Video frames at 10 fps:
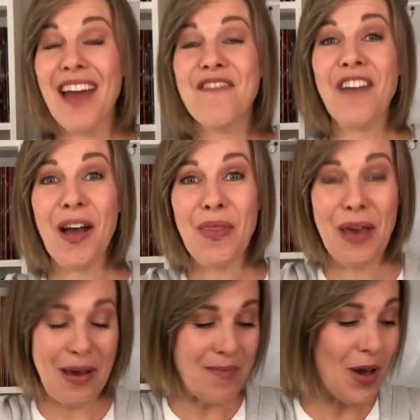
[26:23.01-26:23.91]
Found
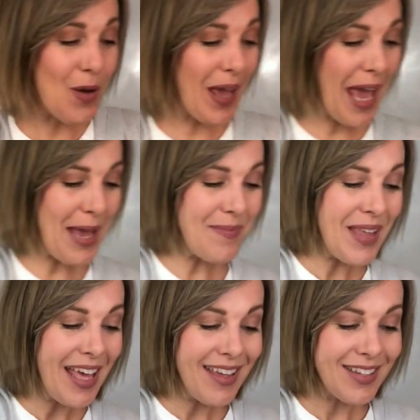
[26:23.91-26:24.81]
them. Okay,
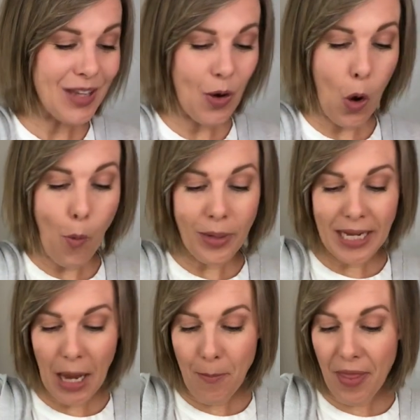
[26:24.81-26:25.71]
so
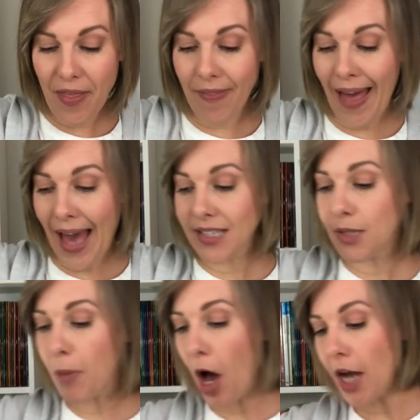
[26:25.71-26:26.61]
opening up the
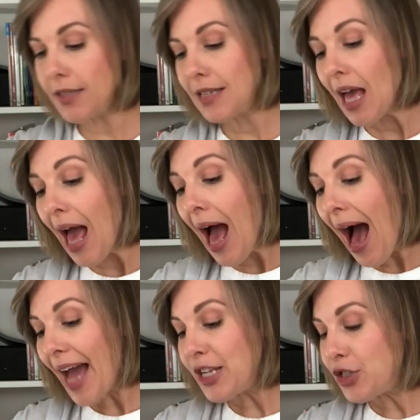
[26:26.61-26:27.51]
last box,
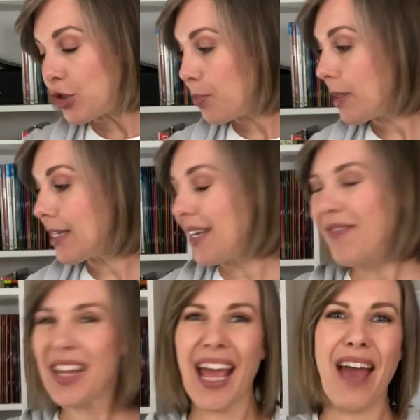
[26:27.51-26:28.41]
I do believe
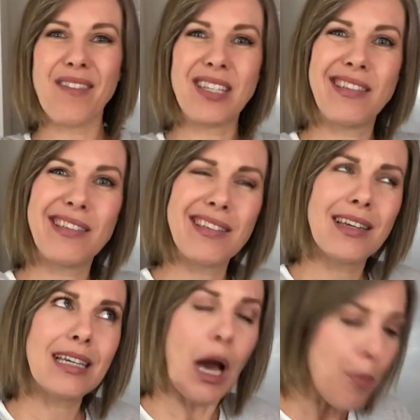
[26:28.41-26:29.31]
that I have a
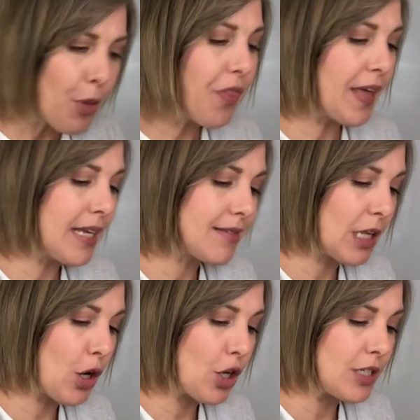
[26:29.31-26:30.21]
couple things
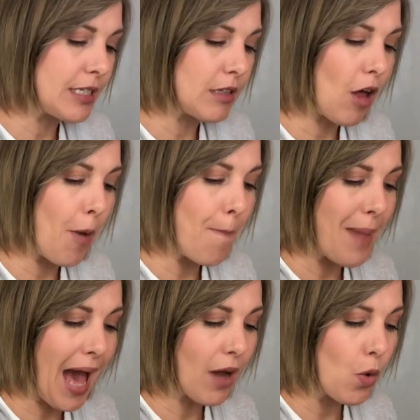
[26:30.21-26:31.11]
that are still on
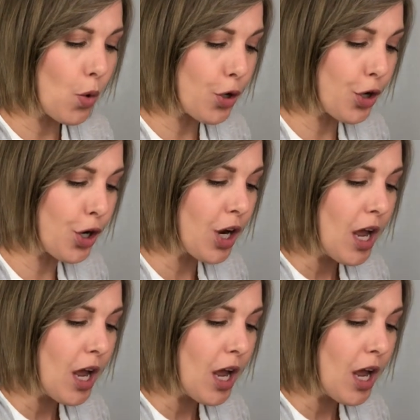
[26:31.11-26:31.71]
back order.